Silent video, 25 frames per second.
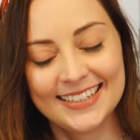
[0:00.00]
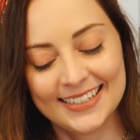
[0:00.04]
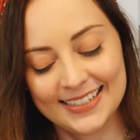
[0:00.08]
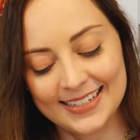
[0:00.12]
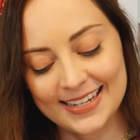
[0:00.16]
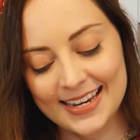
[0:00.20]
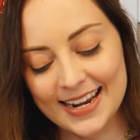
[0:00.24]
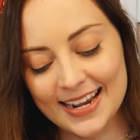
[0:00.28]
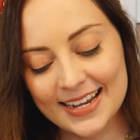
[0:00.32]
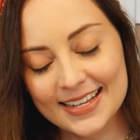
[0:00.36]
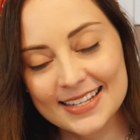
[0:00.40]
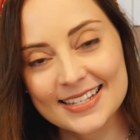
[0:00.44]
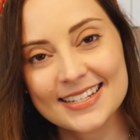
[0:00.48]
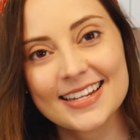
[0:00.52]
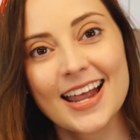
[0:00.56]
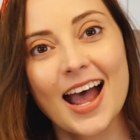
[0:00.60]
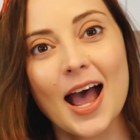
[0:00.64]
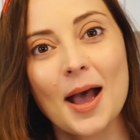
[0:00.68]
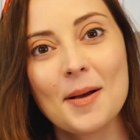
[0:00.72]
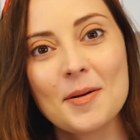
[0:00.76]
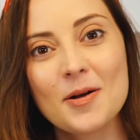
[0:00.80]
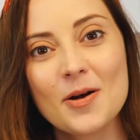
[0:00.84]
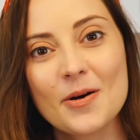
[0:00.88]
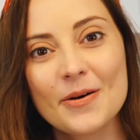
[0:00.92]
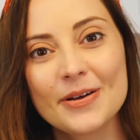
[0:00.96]
Next,
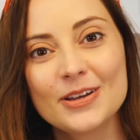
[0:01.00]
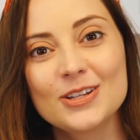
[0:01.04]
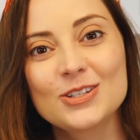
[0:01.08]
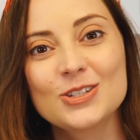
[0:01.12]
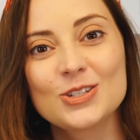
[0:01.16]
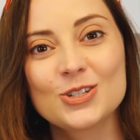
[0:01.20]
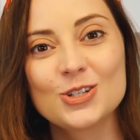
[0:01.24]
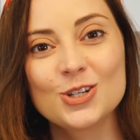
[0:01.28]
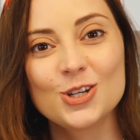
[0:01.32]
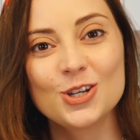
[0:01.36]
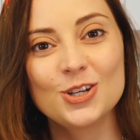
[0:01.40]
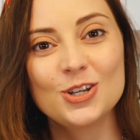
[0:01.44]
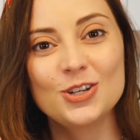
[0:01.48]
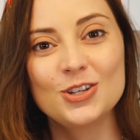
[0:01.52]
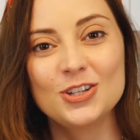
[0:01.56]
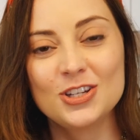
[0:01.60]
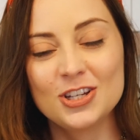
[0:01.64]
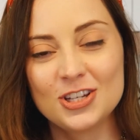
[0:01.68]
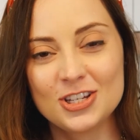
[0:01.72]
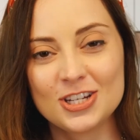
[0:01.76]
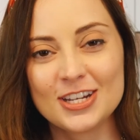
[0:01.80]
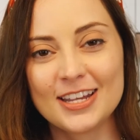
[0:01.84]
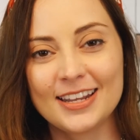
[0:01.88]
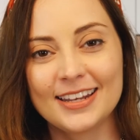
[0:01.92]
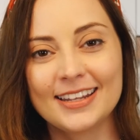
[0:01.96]
I'm going to
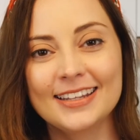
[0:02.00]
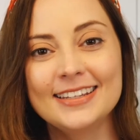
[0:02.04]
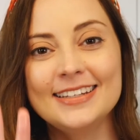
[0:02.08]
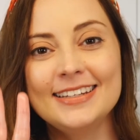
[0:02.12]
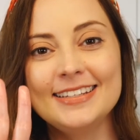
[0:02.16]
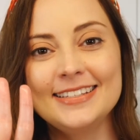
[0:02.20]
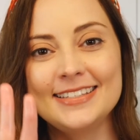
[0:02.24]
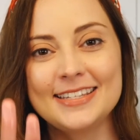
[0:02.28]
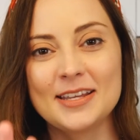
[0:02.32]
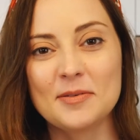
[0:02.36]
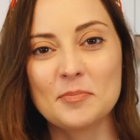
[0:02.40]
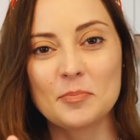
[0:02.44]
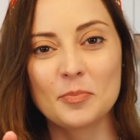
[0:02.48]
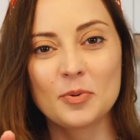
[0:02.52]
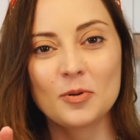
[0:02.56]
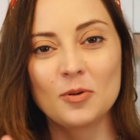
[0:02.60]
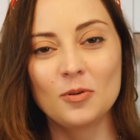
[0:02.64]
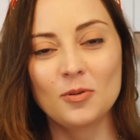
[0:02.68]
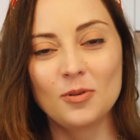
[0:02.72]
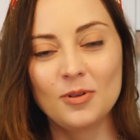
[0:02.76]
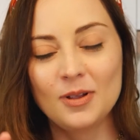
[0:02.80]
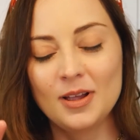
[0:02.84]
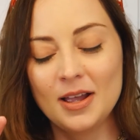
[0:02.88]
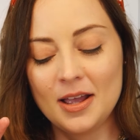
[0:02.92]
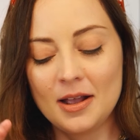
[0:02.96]
gently
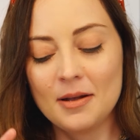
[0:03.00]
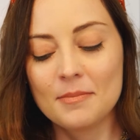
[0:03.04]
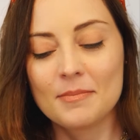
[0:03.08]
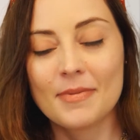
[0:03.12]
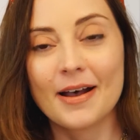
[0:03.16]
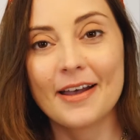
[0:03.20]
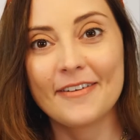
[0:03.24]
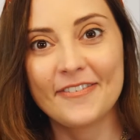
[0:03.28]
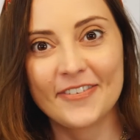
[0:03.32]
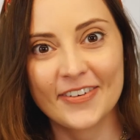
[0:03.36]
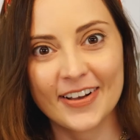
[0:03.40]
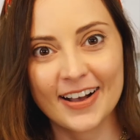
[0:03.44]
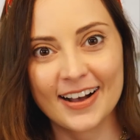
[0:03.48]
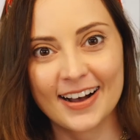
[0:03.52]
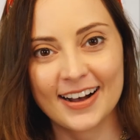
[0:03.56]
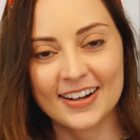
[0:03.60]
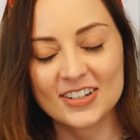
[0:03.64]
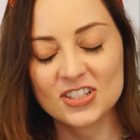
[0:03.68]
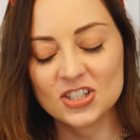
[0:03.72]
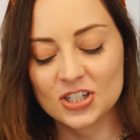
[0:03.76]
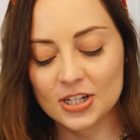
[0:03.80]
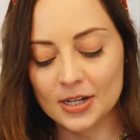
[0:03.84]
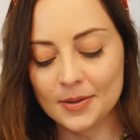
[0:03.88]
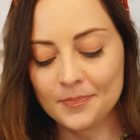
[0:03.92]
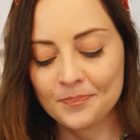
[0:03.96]
dimple my
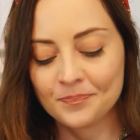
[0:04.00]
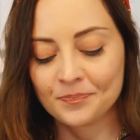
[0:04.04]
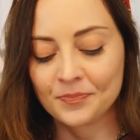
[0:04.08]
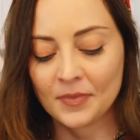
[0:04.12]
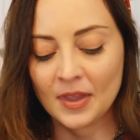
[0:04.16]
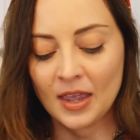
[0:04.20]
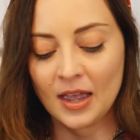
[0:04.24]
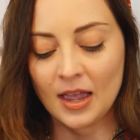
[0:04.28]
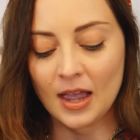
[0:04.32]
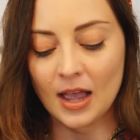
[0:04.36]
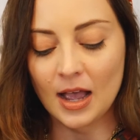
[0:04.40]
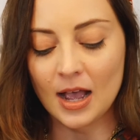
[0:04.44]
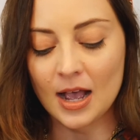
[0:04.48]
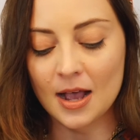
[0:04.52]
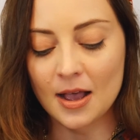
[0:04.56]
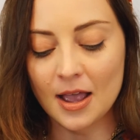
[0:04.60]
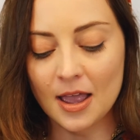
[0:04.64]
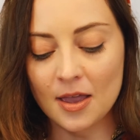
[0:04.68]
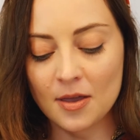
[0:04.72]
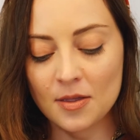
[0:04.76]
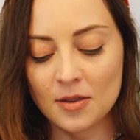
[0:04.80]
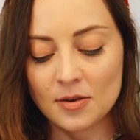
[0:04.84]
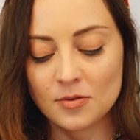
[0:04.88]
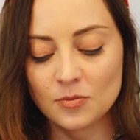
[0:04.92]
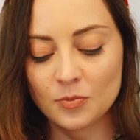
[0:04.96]
focaccia
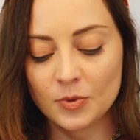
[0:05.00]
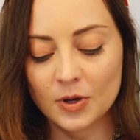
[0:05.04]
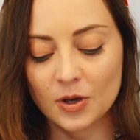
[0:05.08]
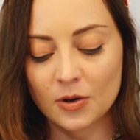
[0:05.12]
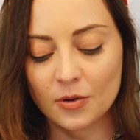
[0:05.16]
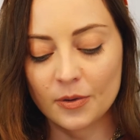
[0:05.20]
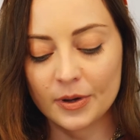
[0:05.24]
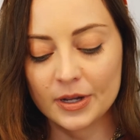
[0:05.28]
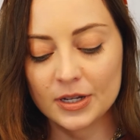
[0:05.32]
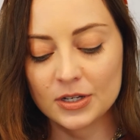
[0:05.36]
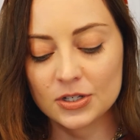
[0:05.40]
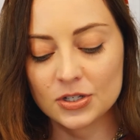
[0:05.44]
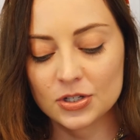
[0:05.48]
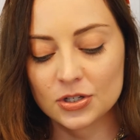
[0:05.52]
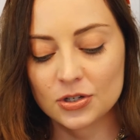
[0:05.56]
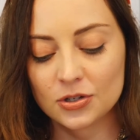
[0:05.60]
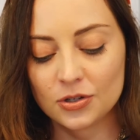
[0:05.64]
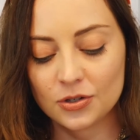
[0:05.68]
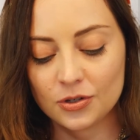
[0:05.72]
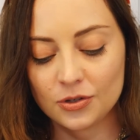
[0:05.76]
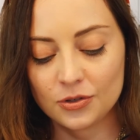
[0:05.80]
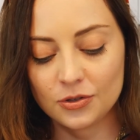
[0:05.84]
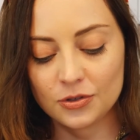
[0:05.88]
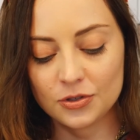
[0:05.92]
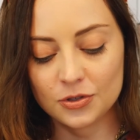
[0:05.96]
and we're going
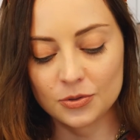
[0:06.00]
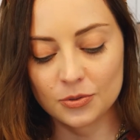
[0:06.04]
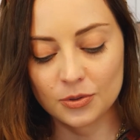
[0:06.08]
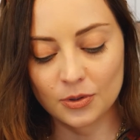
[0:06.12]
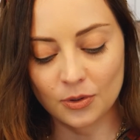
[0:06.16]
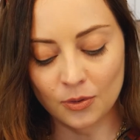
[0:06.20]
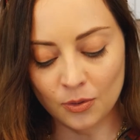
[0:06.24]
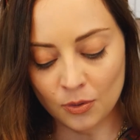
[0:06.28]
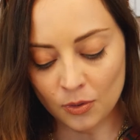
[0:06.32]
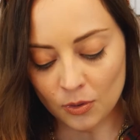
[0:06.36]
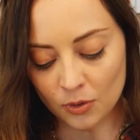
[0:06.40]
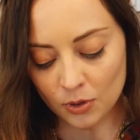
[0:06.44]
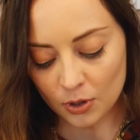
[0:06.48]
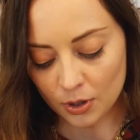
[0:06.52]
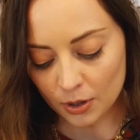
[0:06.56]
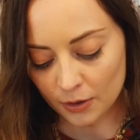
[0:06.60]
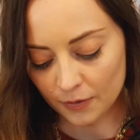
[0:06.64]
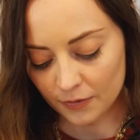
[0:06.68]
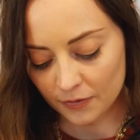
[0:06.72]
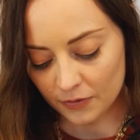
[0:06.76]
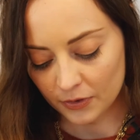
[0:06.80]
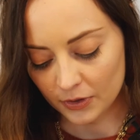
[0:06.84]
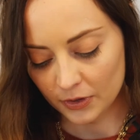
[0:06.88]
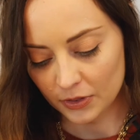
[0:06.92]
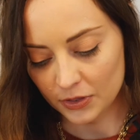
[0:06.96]
to do it all
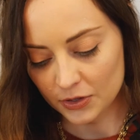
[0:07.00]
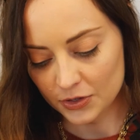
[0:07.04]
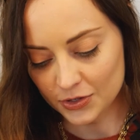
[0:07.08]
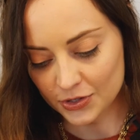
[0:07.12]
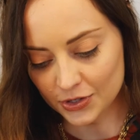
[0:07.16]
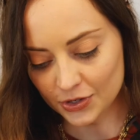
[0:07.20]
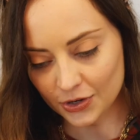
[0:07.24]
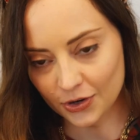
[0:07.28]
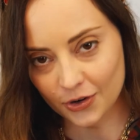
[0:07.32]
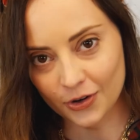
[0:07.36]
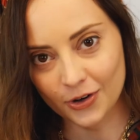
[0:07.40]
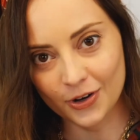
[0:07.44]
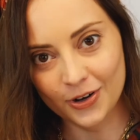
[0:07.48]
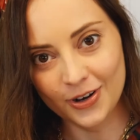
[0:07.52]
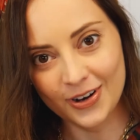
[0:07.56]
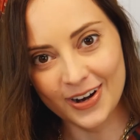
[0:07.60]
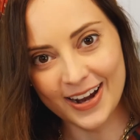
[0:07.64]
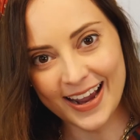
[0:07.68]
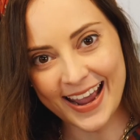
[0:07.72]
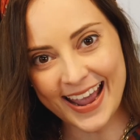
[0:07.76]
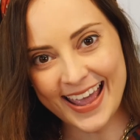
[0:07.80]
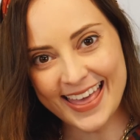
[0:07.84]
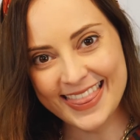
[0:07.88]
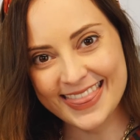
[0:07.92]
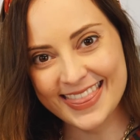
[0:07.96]
over the dough.
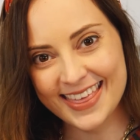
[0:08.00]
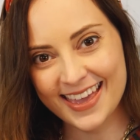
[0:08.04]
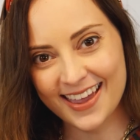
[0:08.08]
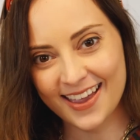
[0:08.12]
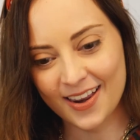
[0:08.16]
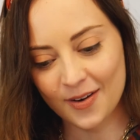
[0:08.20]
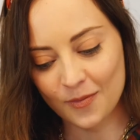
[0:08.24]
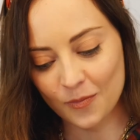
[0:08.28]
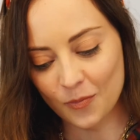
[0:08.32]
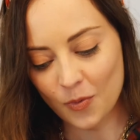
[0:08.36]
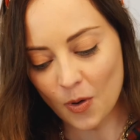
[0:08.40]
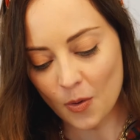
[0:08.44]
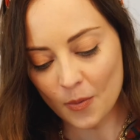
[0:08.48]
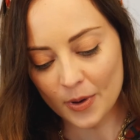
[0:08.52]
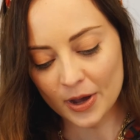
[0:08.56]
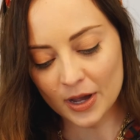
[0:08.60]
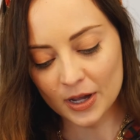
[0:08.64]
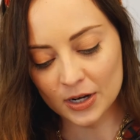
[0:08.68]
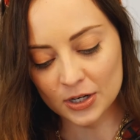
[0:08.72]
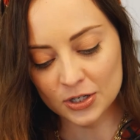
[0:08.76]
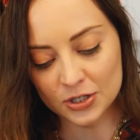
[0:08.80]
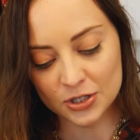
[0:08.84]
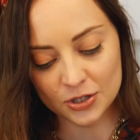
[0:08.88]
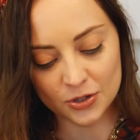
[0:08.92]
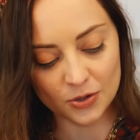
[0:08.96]
And then what we're
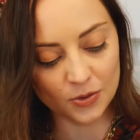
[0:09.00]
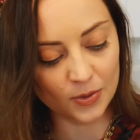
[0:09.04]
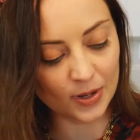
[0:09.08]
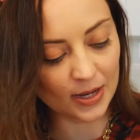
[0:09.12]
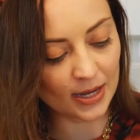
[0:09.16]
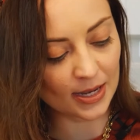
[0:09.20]
going to do